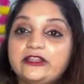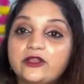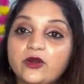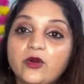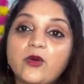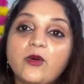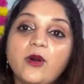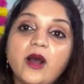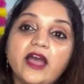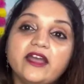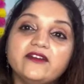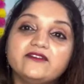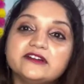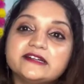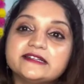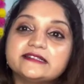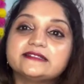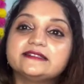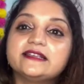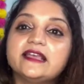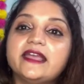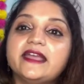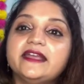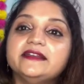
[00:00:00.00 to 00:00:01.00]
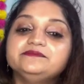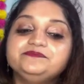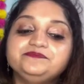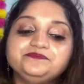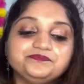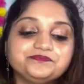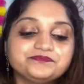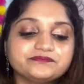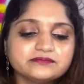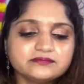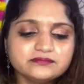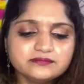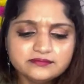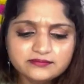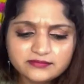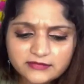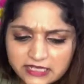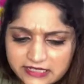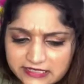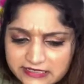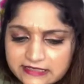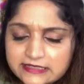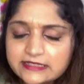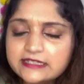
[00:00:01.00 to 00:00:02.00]
though, I would say
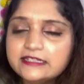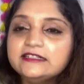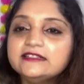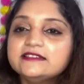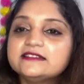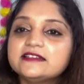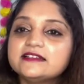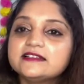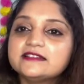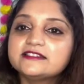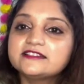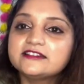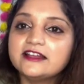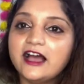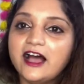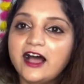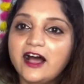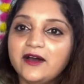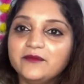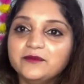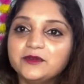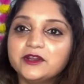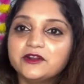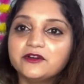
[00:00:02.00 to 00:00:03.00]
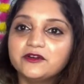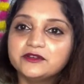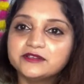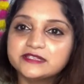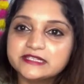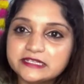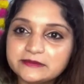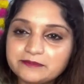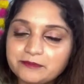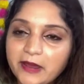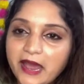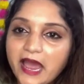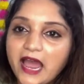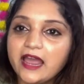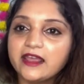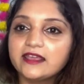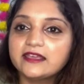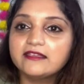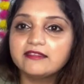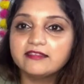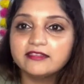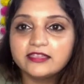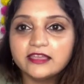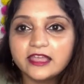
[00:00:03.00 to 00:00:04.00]
still just sit
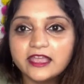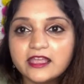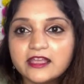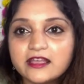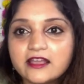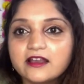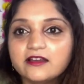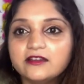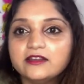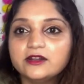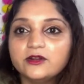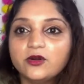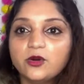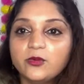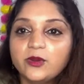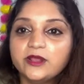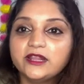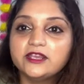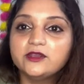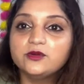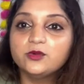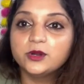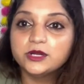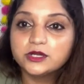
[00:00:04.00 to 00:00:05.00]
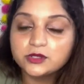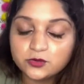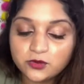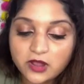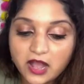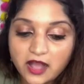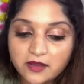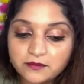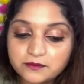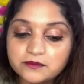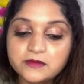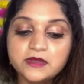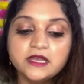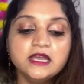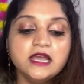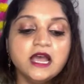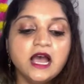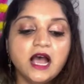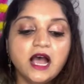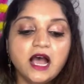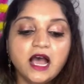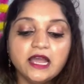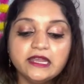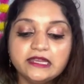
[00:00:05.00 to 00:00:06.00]
back and think whether you want to come
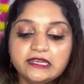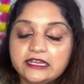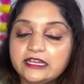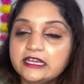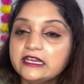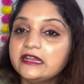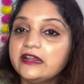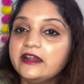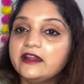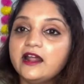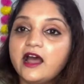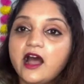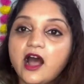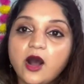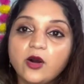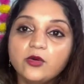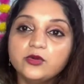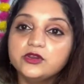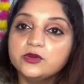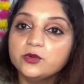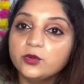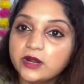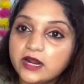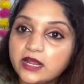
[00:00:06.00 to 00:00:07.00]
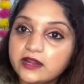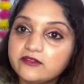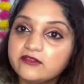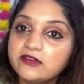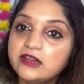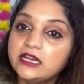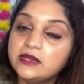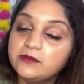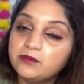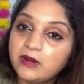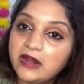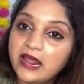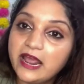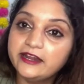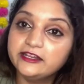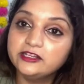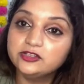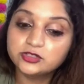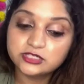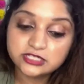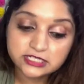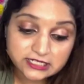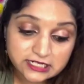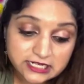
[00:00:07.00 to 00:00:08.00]
here and how you want to really plan
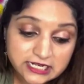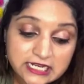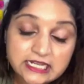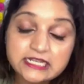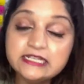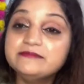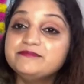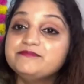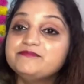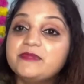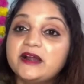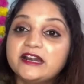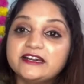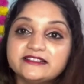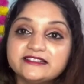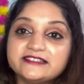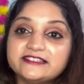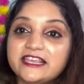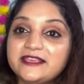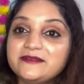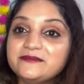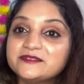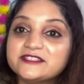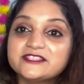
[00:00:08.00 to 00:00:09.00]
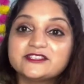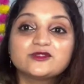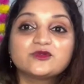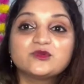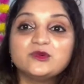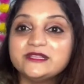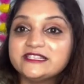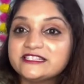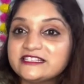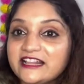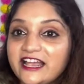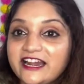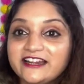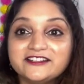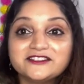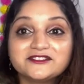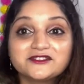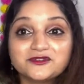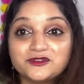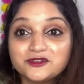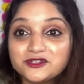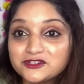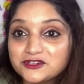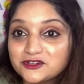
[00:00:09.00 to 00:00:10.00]
your journey. But seems Queensland
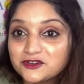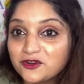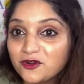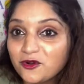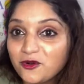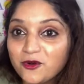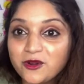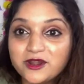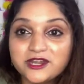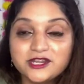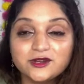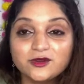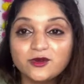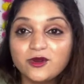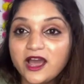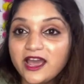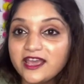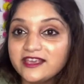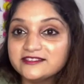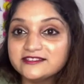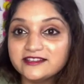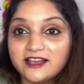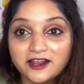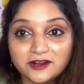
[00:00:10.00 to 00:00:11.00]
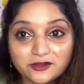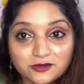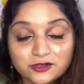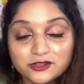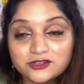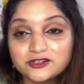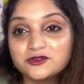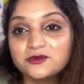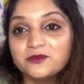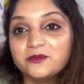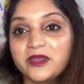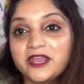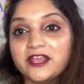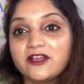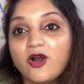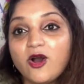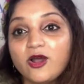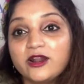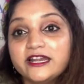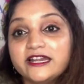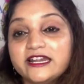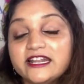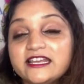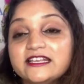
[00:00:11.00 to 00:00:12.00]
is good to go, and you guys are good to make
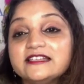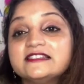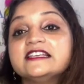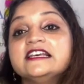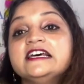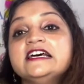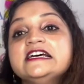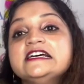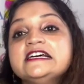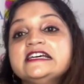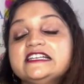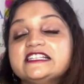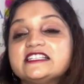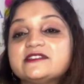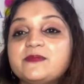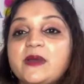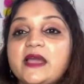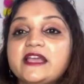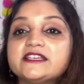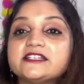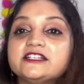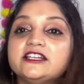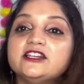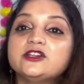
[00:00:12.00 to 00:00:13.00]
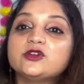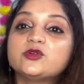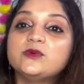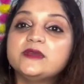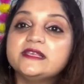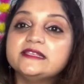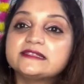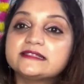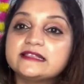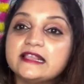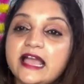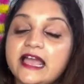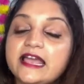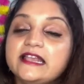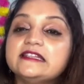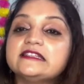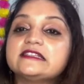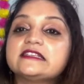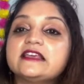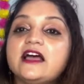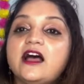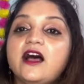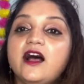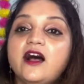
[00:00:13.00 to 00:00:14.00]
holidays, especially in
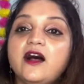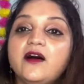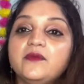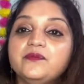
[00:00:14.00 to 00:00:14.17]
Queensland,